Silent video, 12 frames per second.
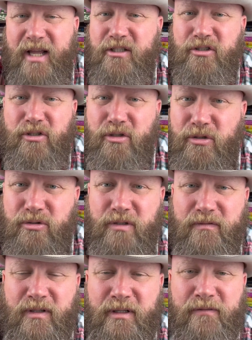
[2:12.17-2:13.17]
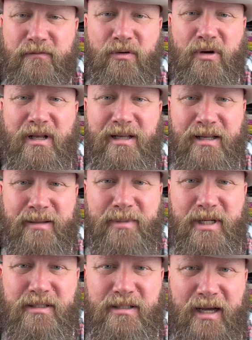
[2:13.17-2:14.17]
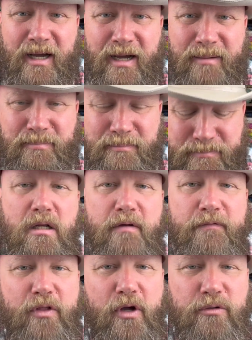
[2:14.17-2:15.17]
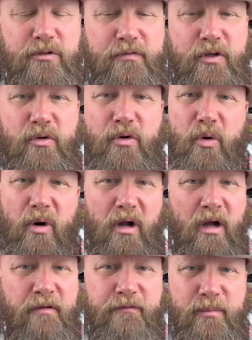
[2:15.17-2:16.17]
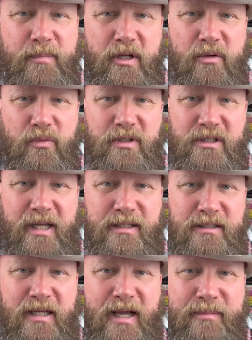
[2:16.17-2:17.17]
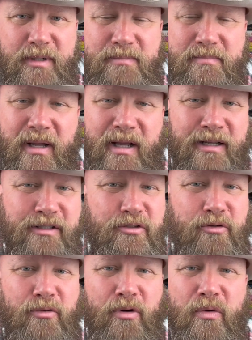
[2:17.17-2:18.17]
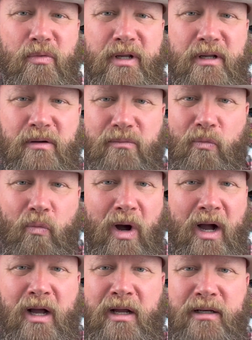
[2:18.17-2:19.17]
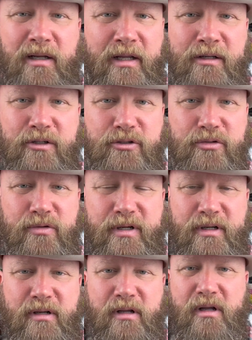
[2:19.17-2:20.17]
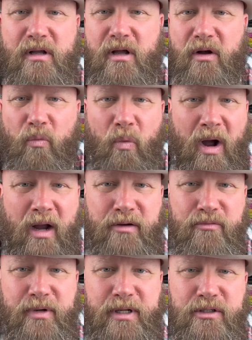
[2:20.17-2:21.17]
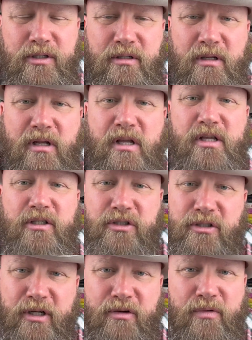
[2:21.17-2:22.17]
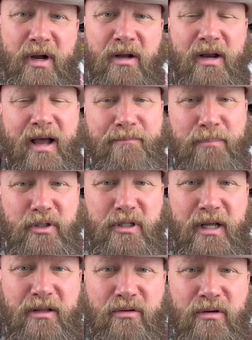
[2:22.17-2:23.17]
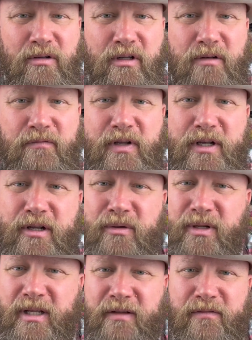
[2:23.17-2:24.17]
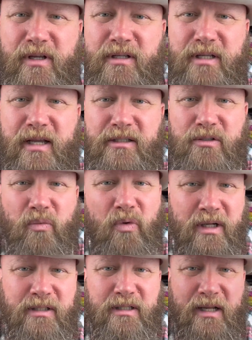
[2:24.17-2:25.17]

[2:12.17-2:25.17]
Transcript: exclusively for a limited time. For those of you who are unfamiliar with San Saba and its growing wine industry, wine region, stick around. I put together a little video to give you a taste of what it's